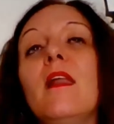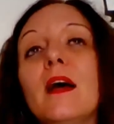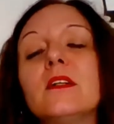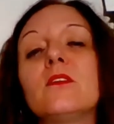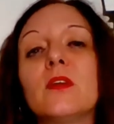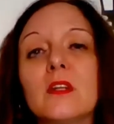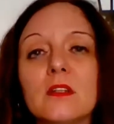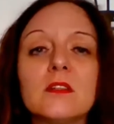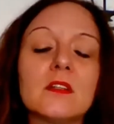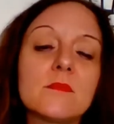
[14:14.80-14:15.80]
laddering
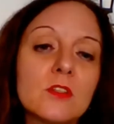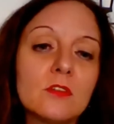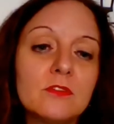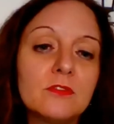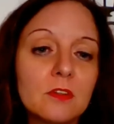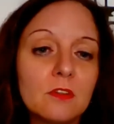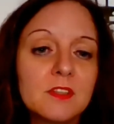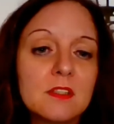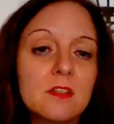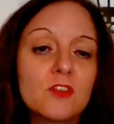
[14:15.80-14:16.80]
in terms of
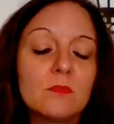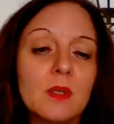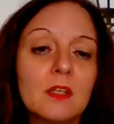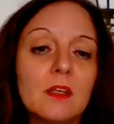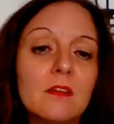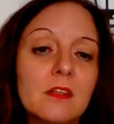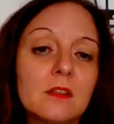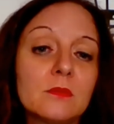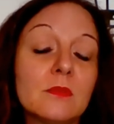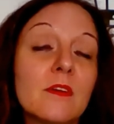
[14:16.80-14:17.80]
decision making.
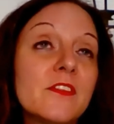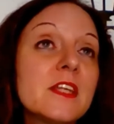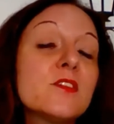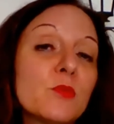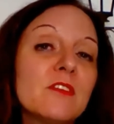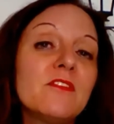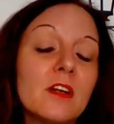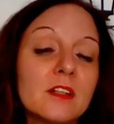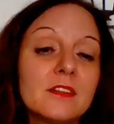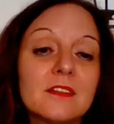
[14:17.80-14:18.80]
So this we've
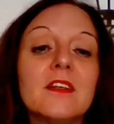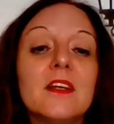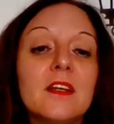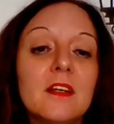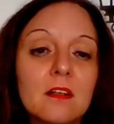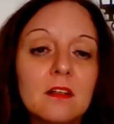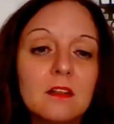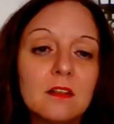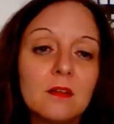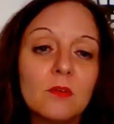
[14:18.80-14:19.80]
learned
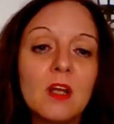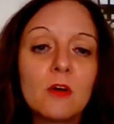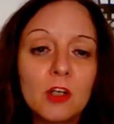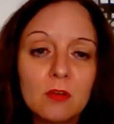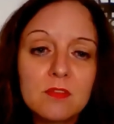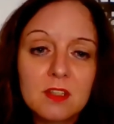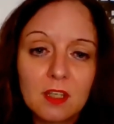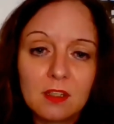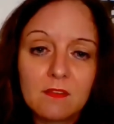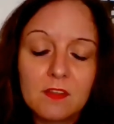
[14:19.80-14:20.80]
on our own
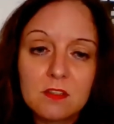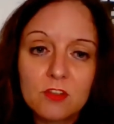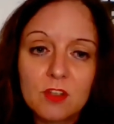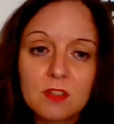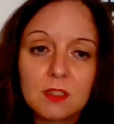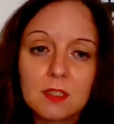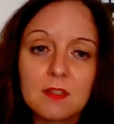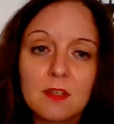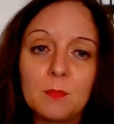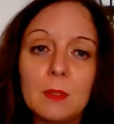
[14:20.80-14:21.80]
skin, and this is just an
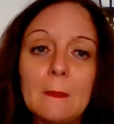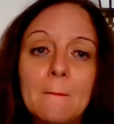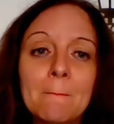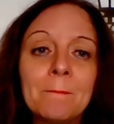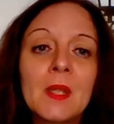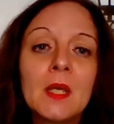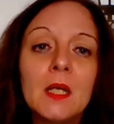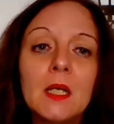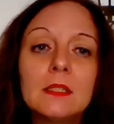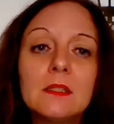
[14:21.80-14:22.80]
example.
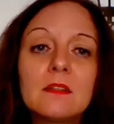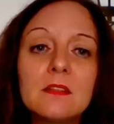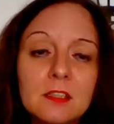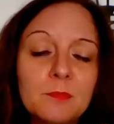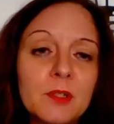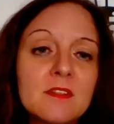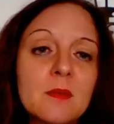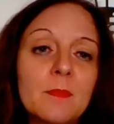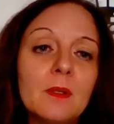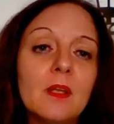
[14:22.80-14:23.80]
And the third
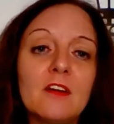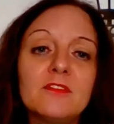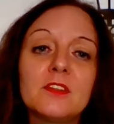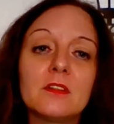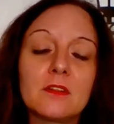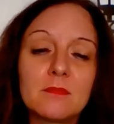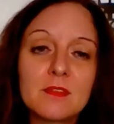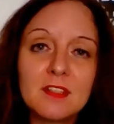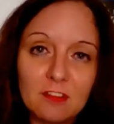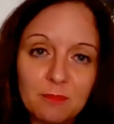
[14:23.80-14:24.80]
principle, after
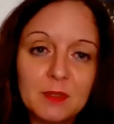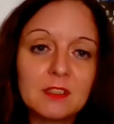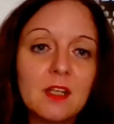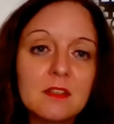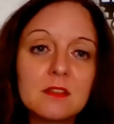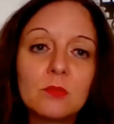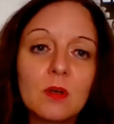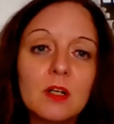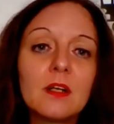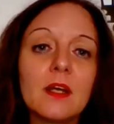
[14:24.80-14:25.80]
self-pity doesn't
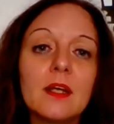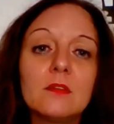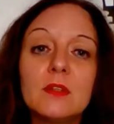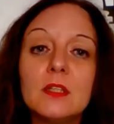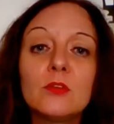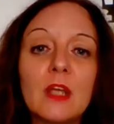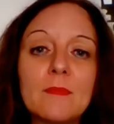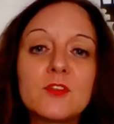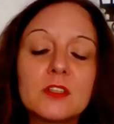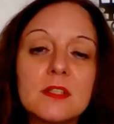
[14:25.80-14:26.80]
work and we need to
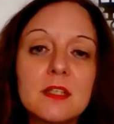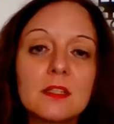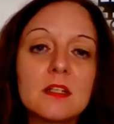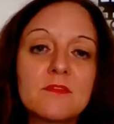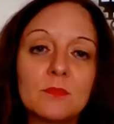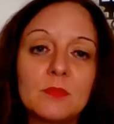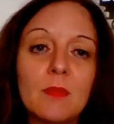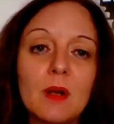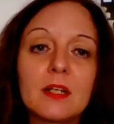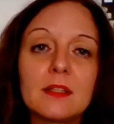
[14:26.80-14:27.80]
capture the signals from the
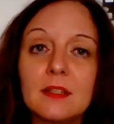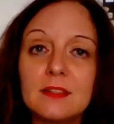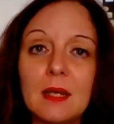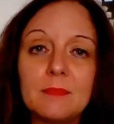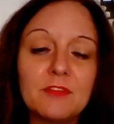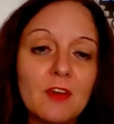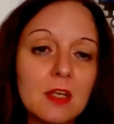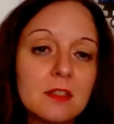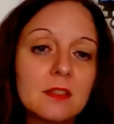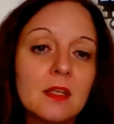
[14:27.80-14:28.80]
market and adapt
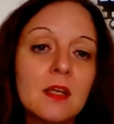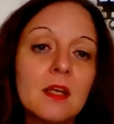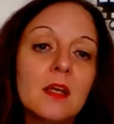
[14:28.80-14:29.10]
fast,